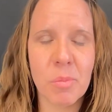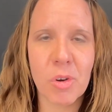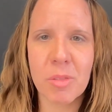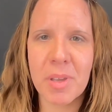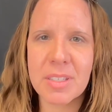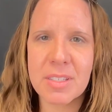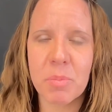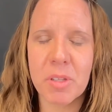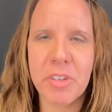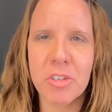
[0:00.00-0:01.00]
more the past
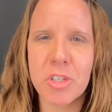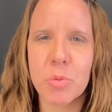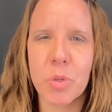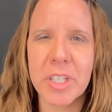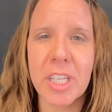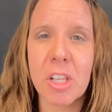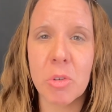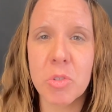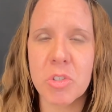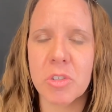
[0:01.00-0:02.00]
couple of years is working
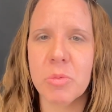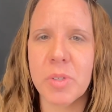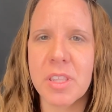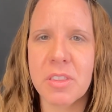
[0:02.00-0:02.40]
closer with